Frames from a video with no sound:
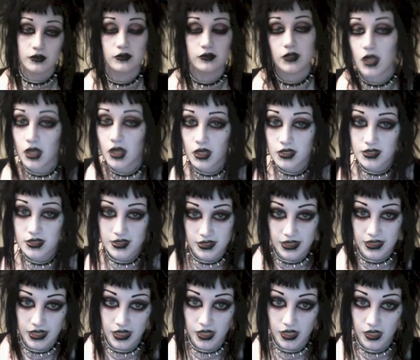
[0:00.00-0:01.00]

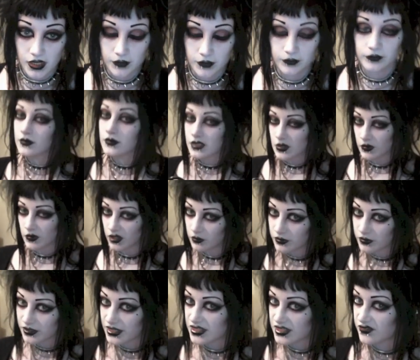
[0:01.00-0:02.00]
Lastly, something a
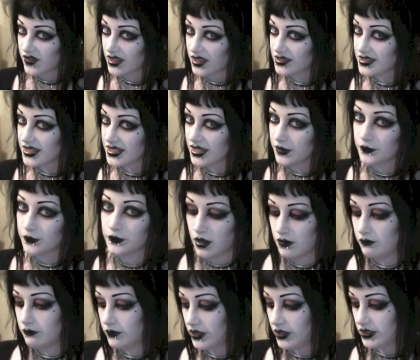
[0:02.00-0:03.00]
bit less fancy,
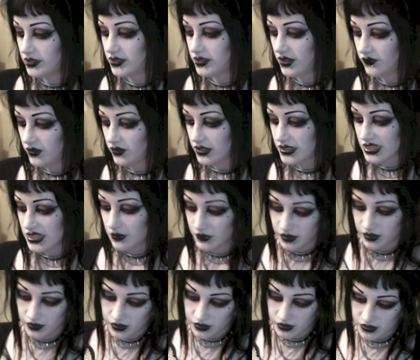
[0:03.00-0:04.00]
but definitely
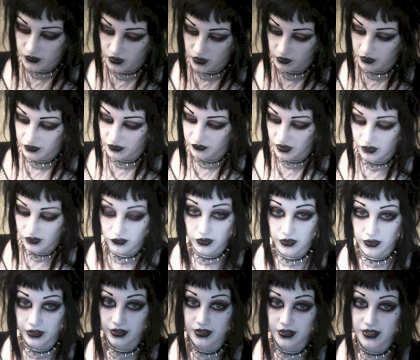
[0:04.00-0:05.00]
something that is one of my favourite
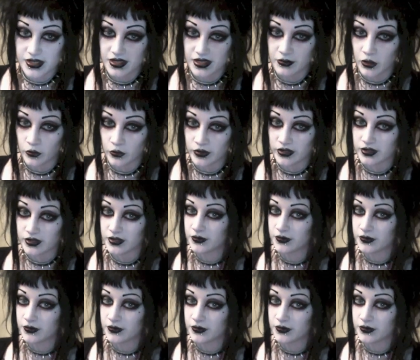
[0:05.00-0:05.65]
things at the moment,